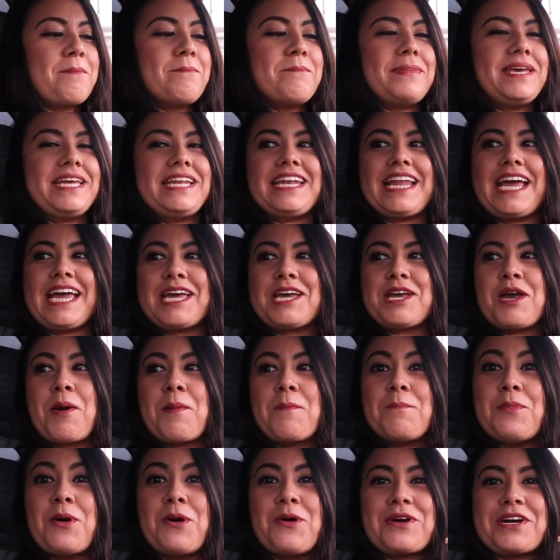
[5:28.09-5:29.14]
Midnight
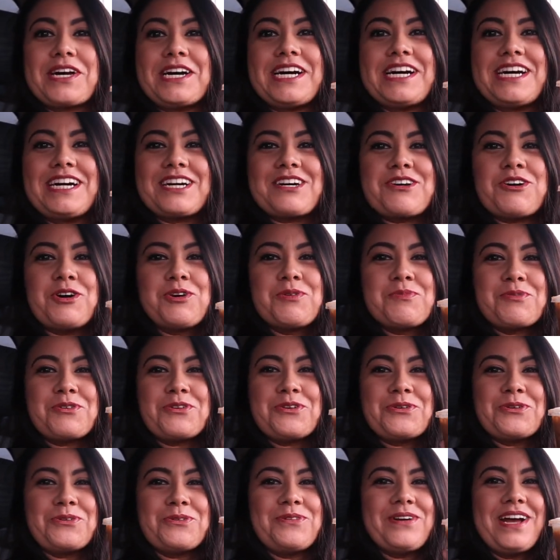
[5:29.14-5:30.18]
mocha cold
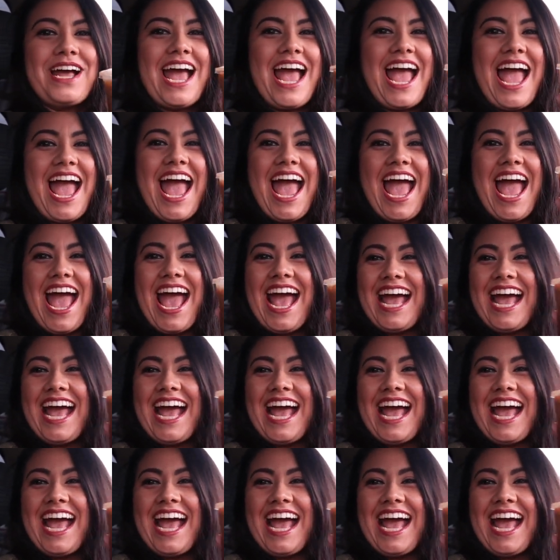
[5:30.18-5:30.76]
brew. Cool.